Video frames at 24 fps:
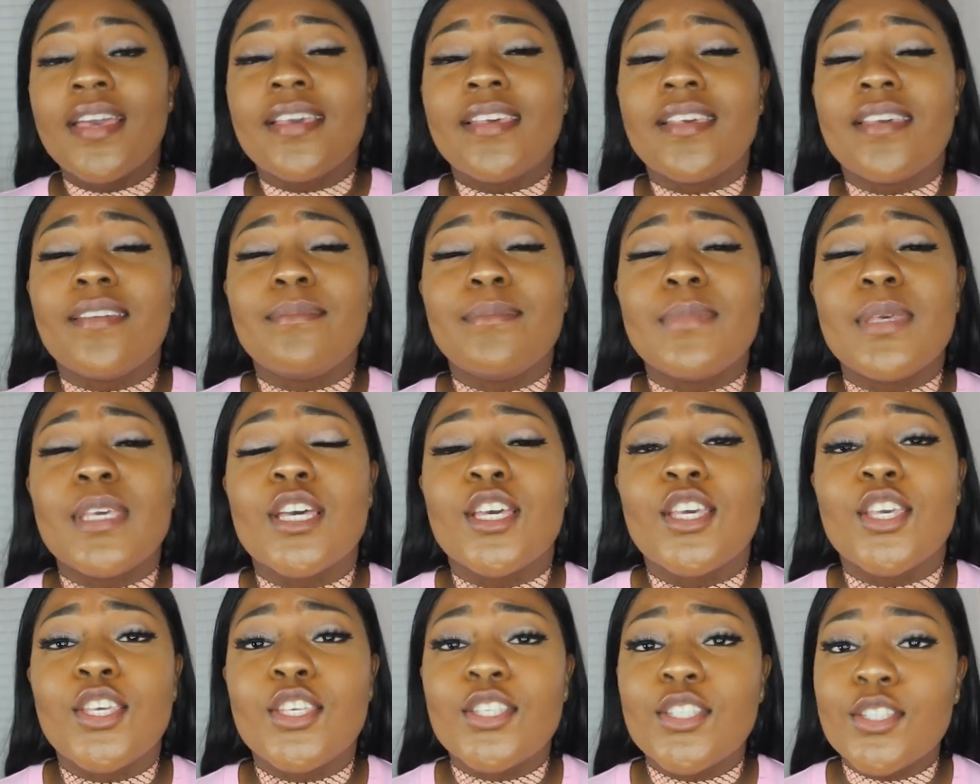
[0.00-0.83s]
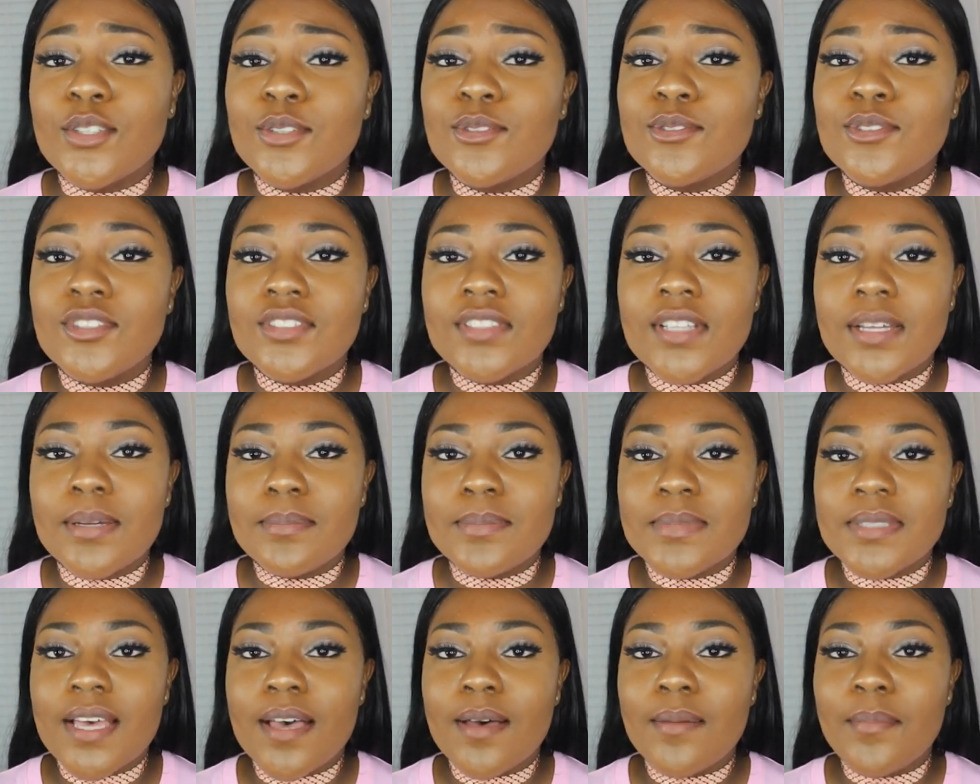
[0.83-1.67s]
Give me a huge
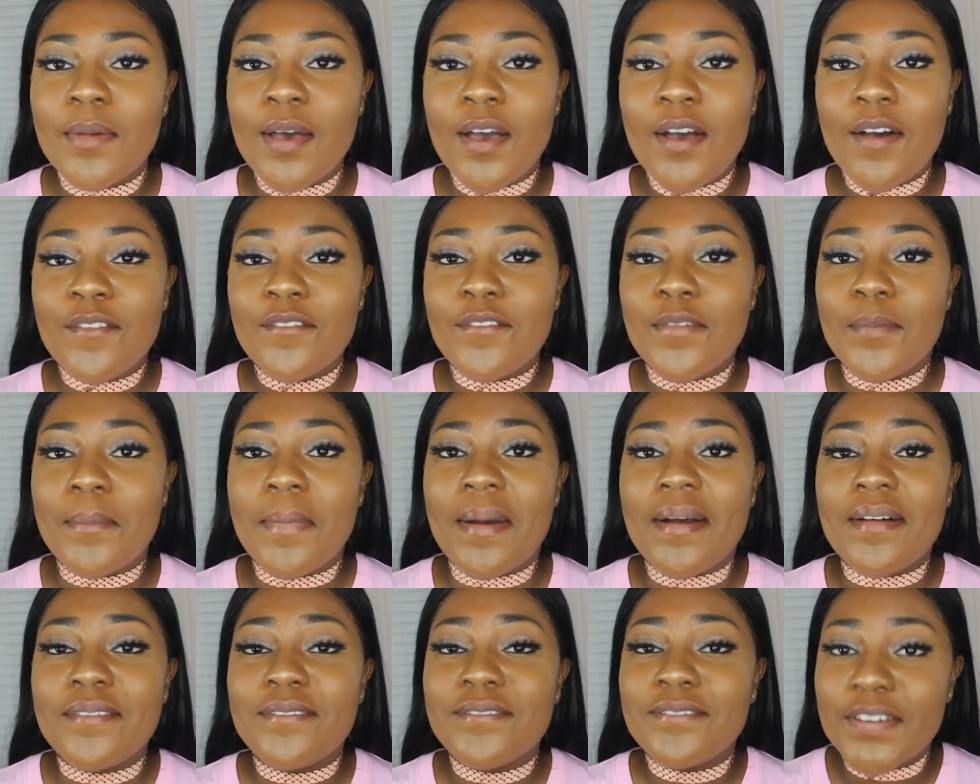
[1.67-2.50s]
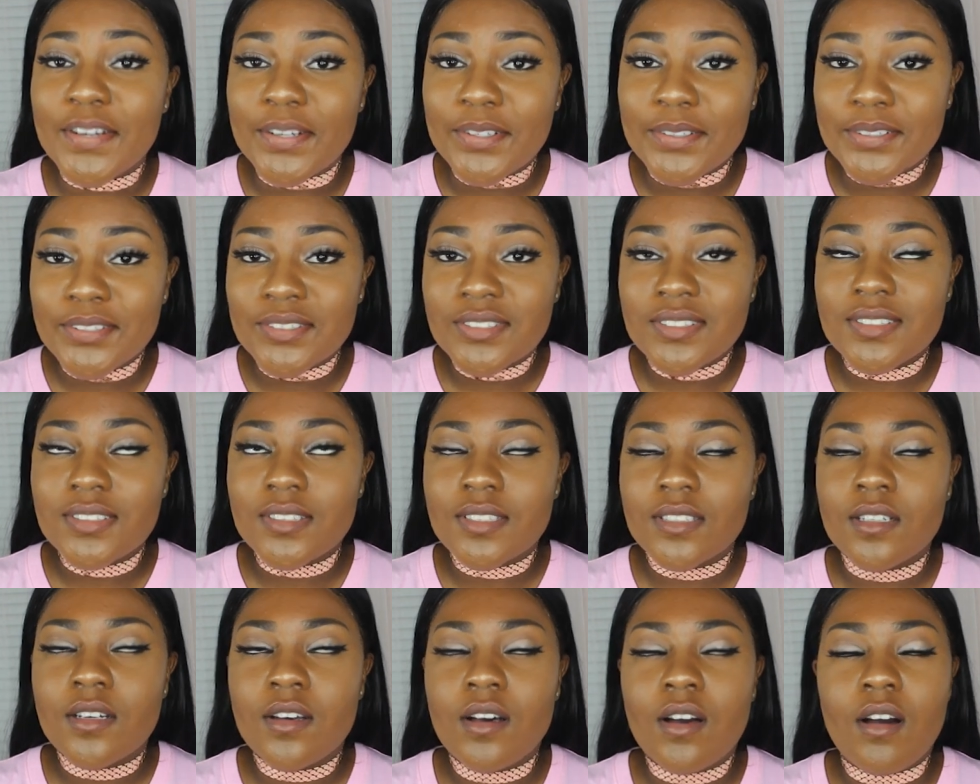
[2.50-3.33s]
thumbs up for my
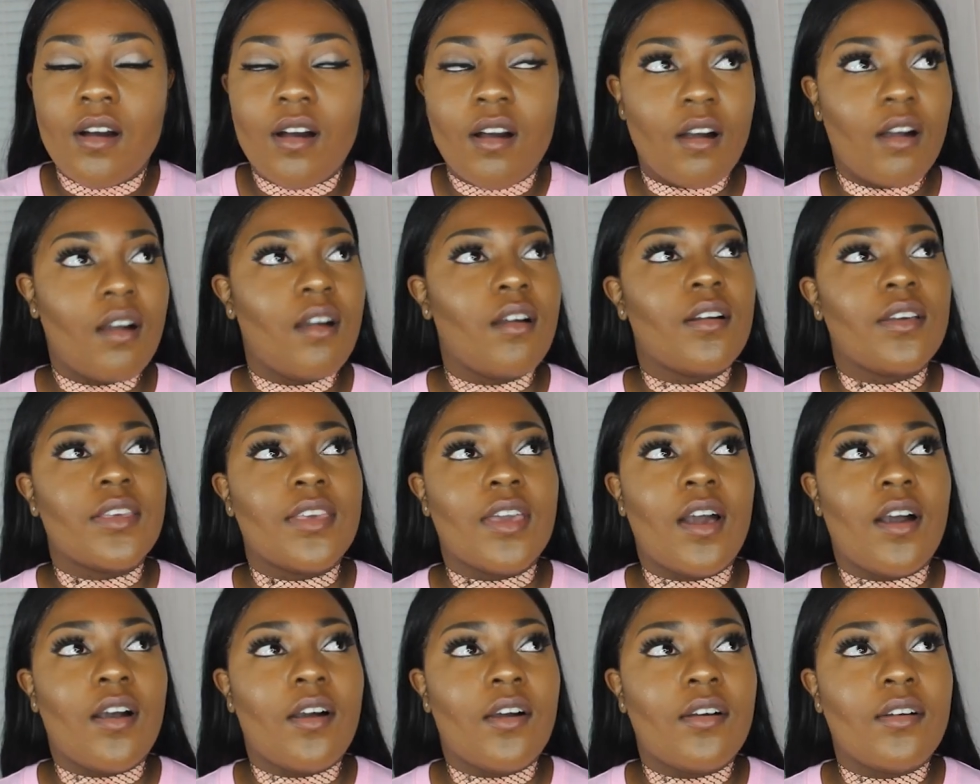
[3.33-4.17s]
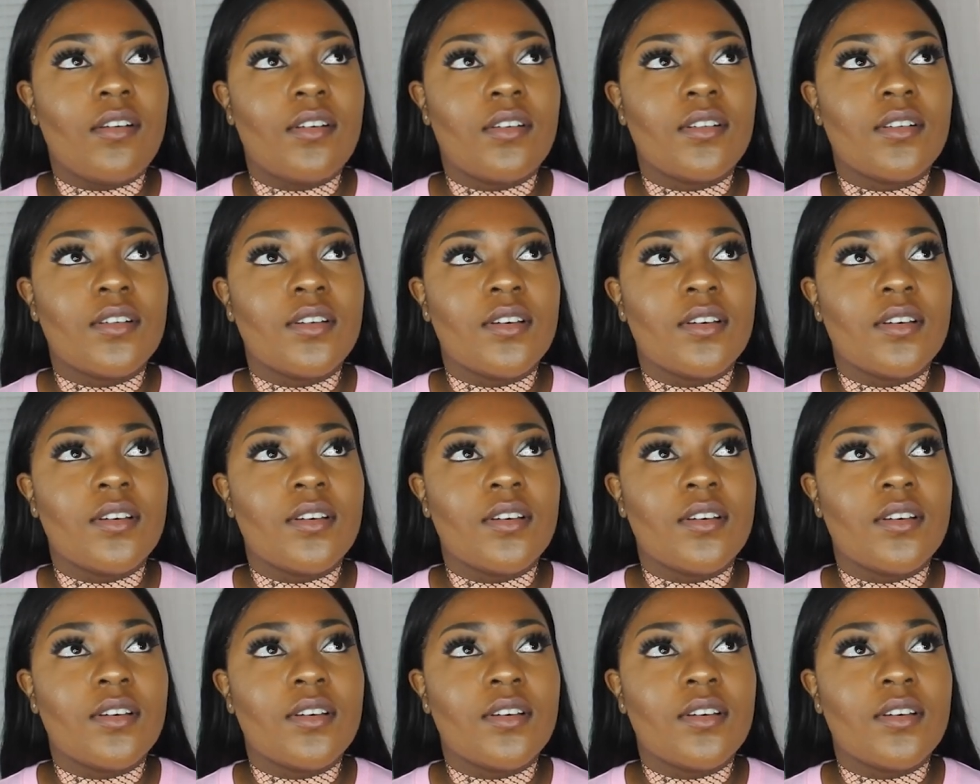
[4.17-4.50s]
first haul, y'all.